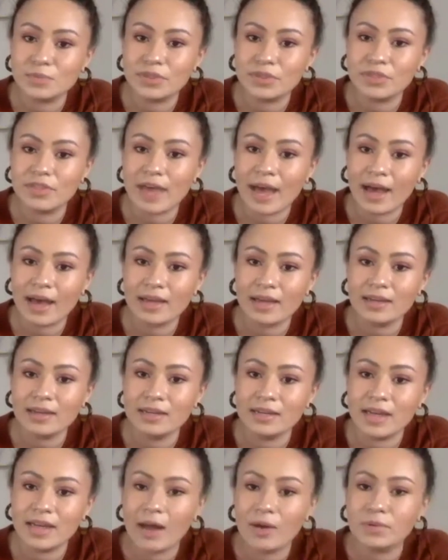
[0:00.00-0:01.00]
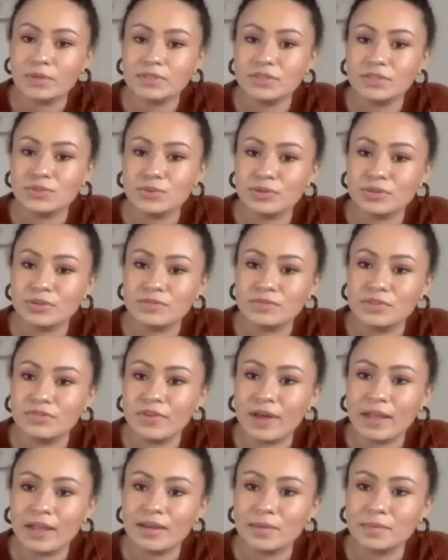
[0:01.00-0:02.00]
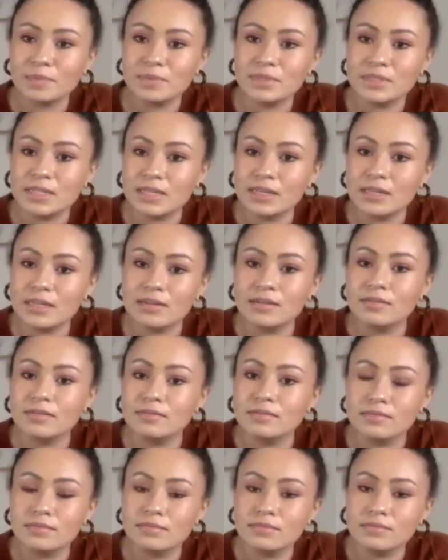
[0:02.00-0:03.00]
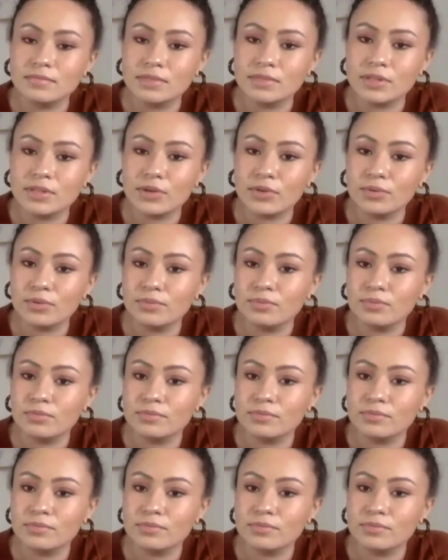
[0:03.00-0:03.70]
with that and how it's sort of developed in, you know,